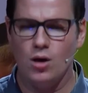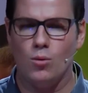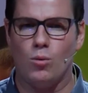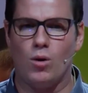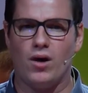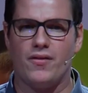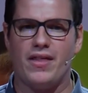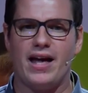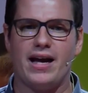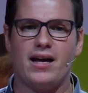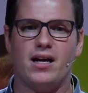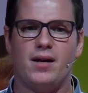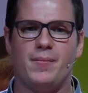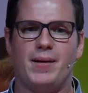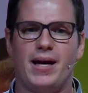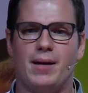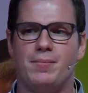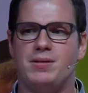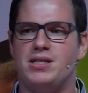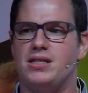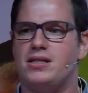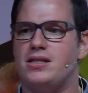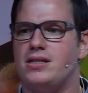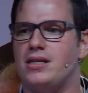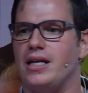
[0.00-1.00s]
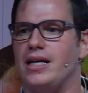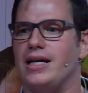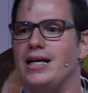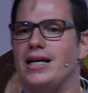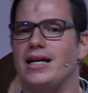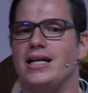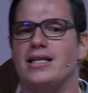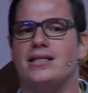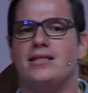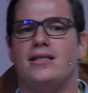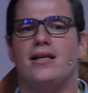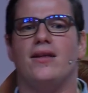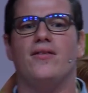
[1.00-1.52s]
What they're going to be able to see
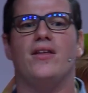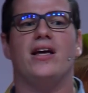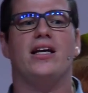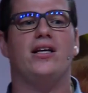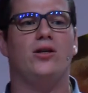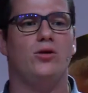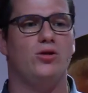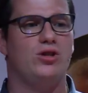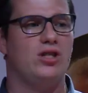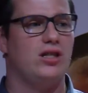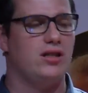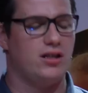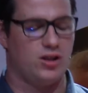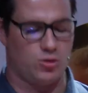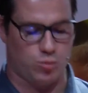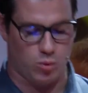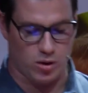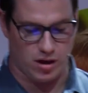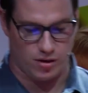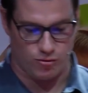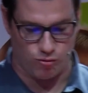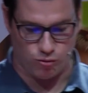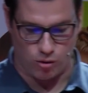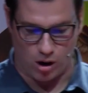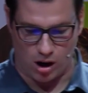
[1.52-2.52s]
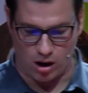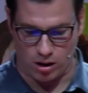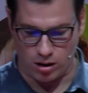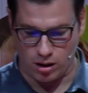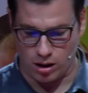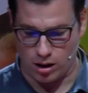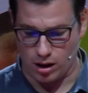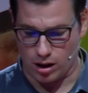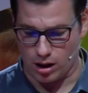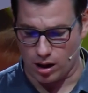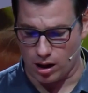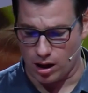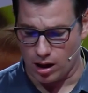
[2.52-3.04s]
is that they're using this word
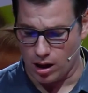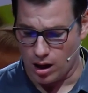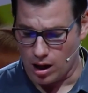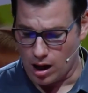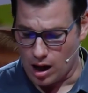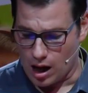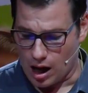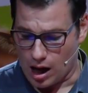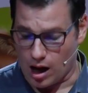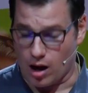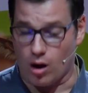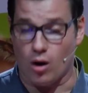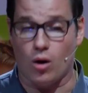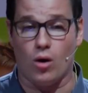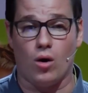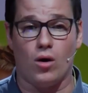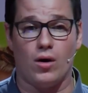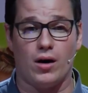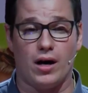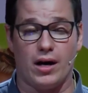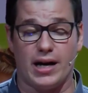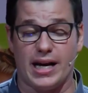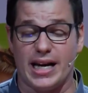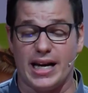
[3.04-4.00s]
wrong uh, or,